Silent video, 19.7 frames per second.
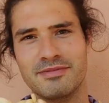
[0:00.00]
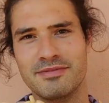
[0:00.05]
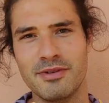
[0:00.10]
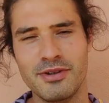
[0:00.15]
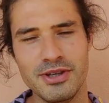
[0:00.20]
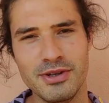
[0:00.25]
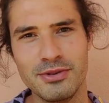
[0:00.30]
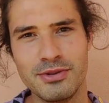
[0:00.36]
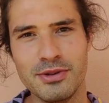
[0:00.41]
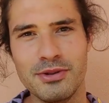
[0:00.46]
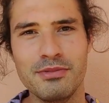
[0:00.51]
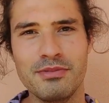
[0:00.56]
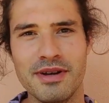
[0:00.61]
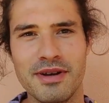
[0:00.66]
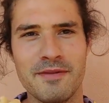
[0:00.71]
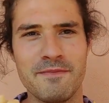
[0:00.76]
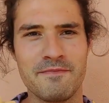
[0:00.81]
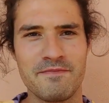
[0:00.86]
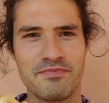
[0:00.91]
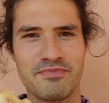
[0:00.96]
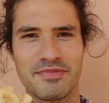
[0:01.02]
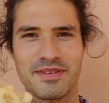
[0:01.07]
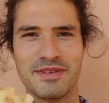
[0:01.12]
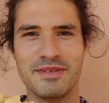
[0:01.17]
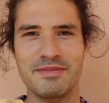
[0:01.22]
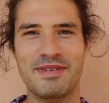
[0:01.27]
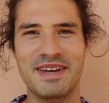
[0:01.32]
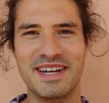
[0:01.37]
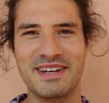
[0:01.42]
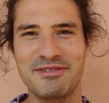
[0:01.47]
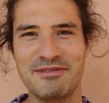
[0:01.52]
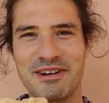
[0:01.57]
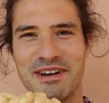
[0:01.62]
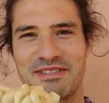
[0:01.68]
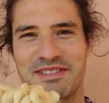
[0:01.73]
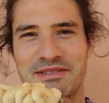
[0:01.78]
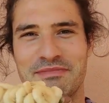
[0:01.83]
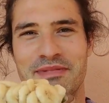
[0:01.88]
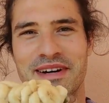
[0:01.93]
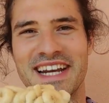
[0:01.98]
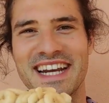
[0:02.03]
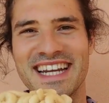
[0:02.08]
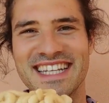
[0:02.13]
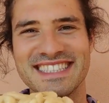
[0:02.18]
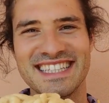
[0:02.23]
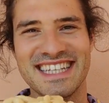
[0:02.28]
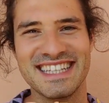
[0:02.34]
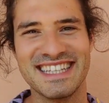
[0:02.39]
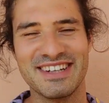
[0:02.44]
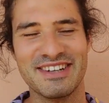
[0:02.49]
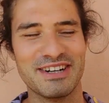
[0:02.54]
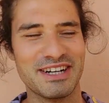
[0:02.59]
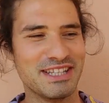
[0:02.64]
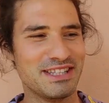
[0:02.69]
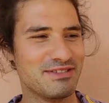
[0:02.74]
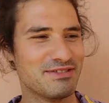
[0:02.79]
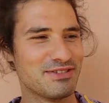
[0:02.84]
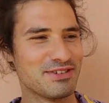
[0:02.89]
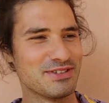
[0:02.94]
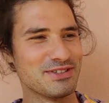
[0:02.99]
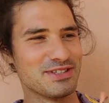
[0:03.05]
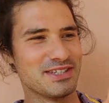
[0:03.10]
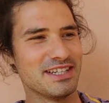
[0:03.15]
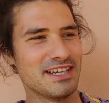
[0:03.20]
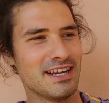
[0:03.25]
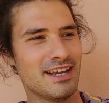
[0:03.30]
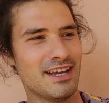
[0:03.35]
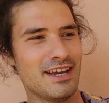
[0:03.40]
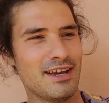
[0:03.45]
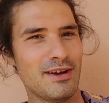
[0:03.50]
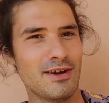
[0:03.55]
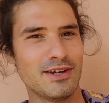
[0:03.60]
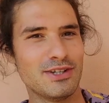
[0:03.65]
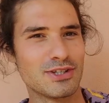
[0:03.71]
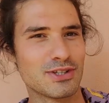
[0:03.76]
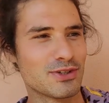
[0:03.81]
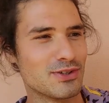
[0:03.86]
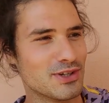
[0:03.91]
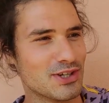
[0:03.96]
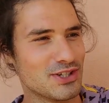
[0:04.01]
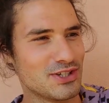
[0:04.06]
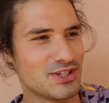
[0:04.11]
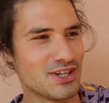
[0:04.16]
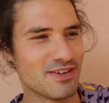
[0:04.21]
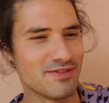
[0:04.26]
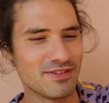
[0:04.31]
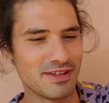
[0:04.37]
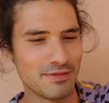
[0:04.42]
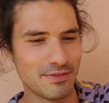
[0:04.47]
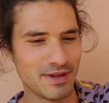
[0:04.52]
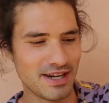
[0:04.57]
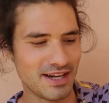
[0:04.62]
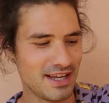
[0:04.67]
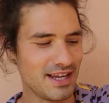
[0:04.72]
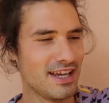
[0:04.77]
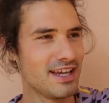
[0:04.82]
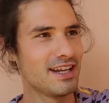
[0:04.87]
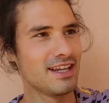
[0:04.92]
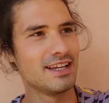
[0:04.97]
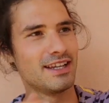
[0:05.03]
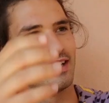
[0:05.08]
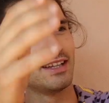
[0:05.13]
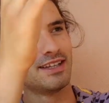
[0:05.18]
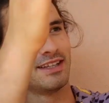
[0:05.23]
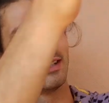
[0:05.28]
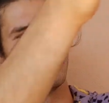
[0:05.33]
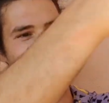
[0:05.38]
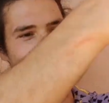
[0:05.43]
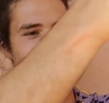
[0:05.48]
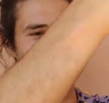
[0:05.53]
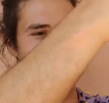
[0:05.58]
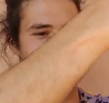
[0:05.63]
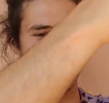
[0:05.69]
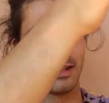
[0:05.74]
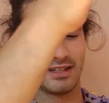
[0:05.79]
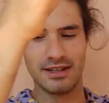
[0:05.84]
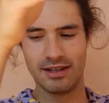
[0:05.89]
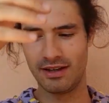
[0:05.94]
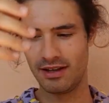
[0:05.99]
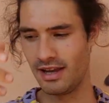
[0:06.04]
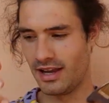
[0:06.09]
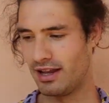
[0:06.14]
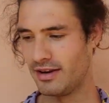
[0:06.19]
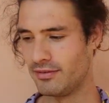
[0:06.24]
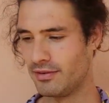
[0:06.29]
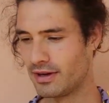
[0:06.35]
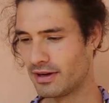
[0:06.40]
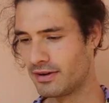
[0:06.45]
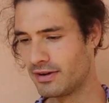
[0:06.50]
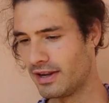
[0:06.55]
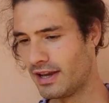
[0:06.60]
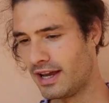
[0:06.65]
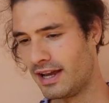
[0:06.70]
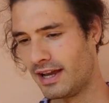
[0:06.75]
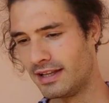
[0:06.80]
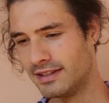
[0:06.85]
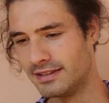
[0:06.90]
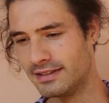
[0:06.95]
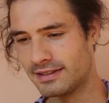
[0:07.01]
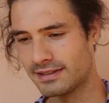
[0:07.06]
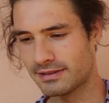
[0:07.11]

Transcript: YouTube, we have the bananas that are already frozen. Just gonna shove them in here, and we're gonna add